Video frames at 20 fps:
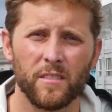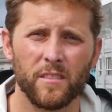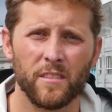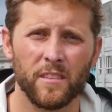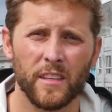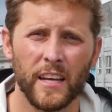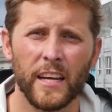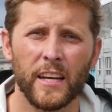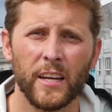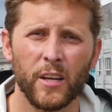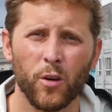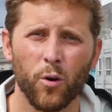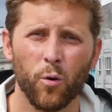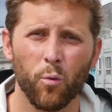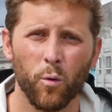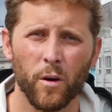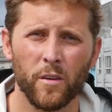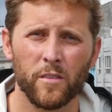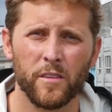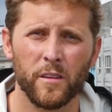needing or
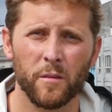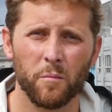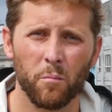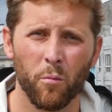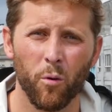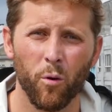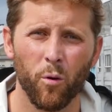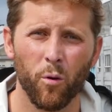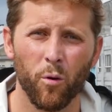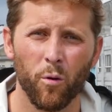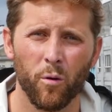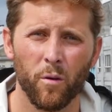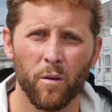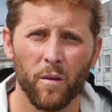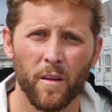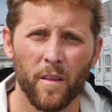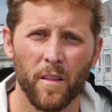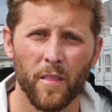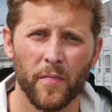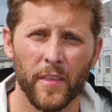wanting more
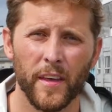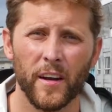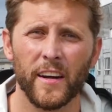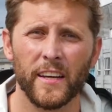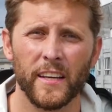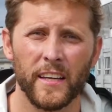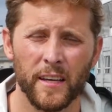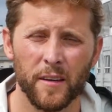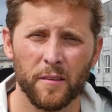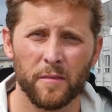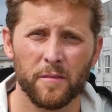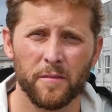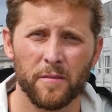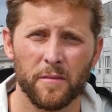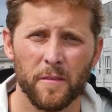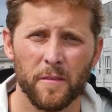than I give.